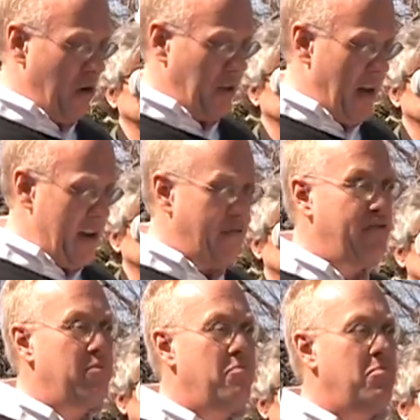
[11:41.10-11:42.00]

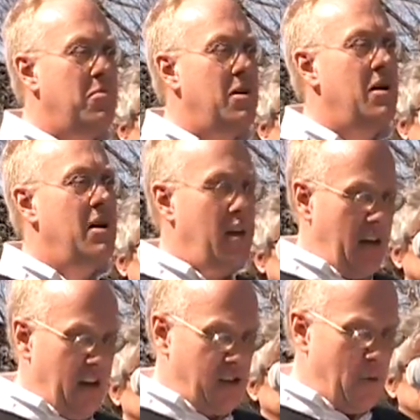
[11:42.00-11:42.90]
life.
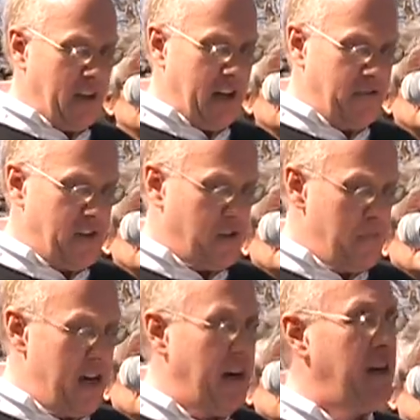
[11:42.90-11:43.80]
It is what gives us
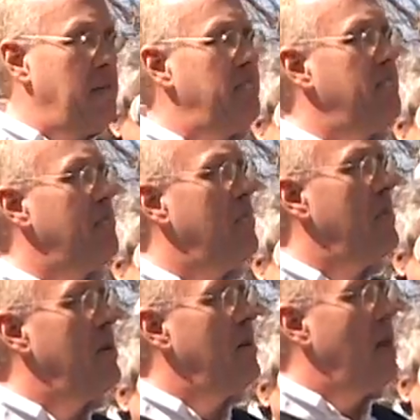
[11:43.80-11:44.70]
meaning
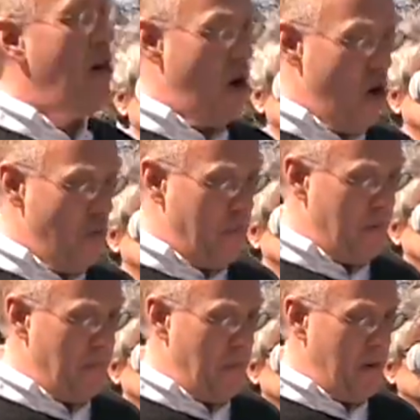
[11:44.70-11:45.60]
and hope.
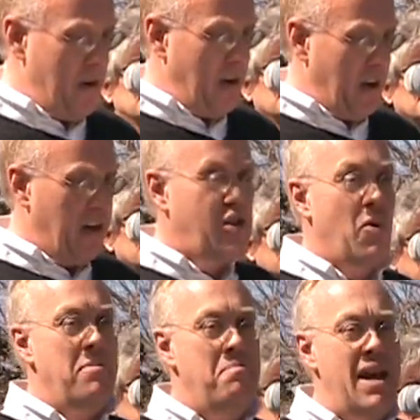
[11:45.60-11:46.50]
It is
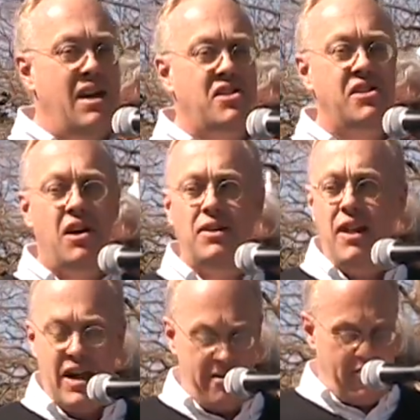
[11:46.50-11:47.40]
what makes a
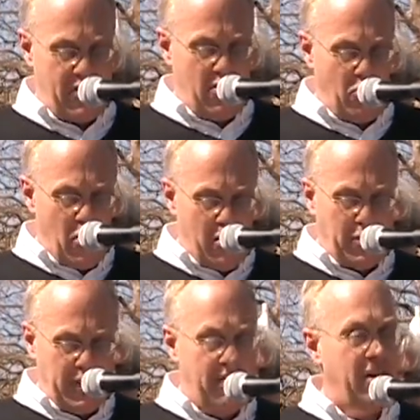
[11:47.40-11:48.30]
life
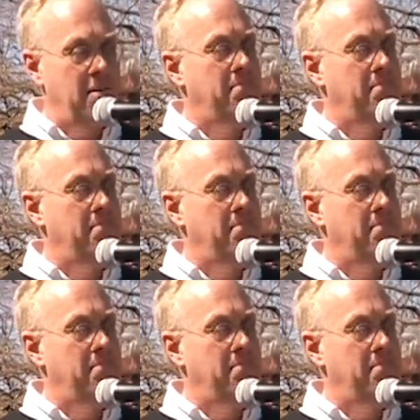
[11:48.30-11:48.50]
worth living.